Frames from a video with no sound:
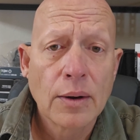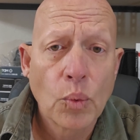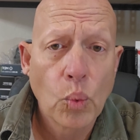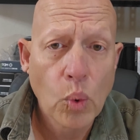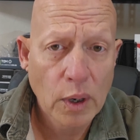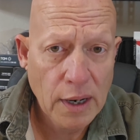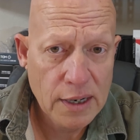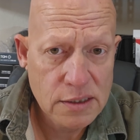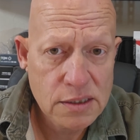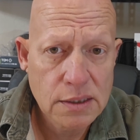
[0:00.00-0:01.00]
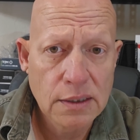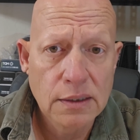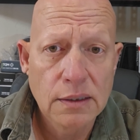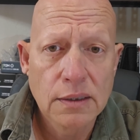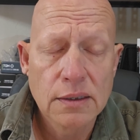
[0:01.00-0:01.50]
What I
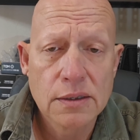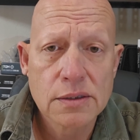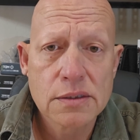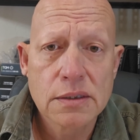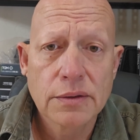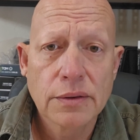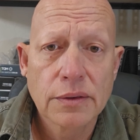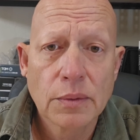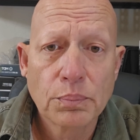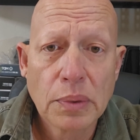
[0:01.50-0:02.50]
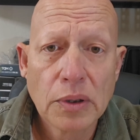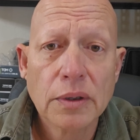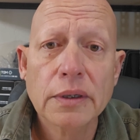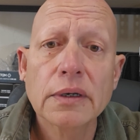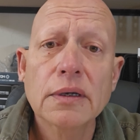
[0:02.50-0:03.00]
see is the
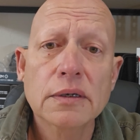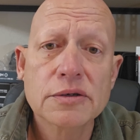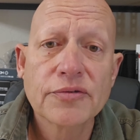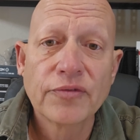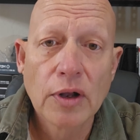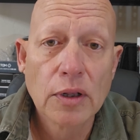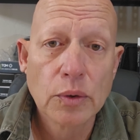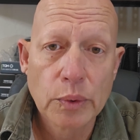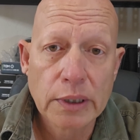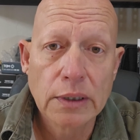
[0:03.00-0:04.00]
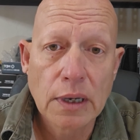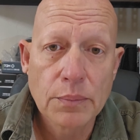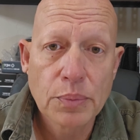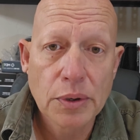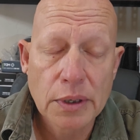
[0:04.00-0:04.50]
bullet is following
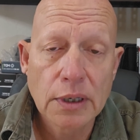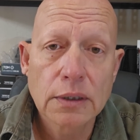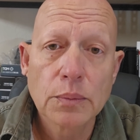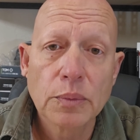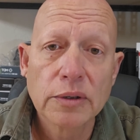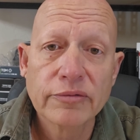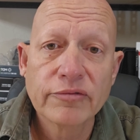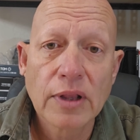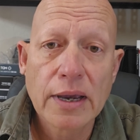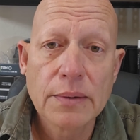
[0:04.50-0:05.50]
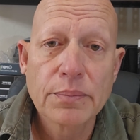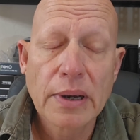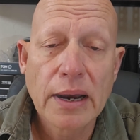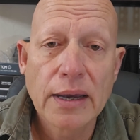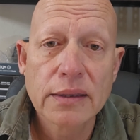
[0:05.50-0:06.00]
a predictable flight
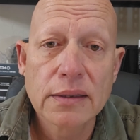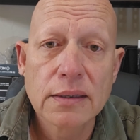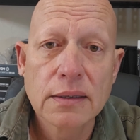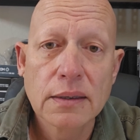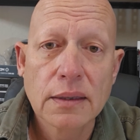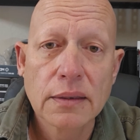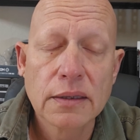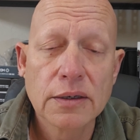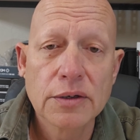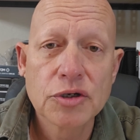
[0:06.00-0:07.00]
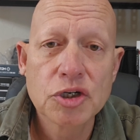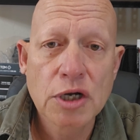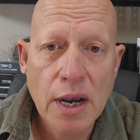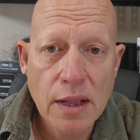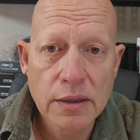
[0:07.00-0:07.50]
path. The
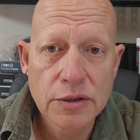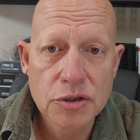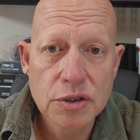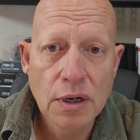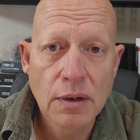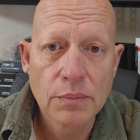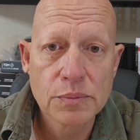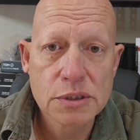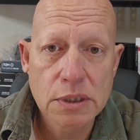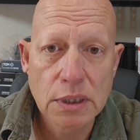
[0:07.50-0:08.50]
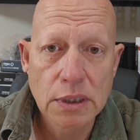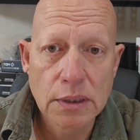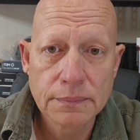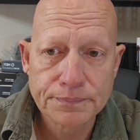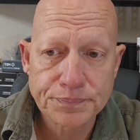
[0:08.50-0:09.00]
challenge comes
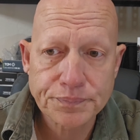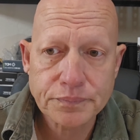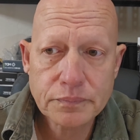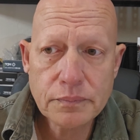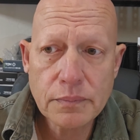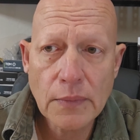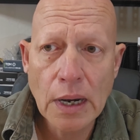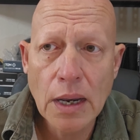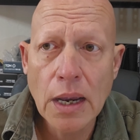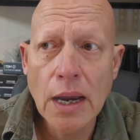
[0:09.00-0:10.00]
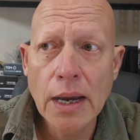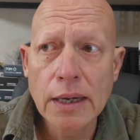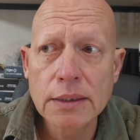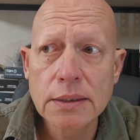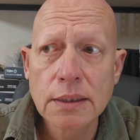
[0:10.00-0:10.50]
in
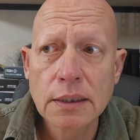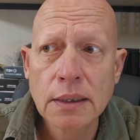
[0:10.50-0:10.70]
at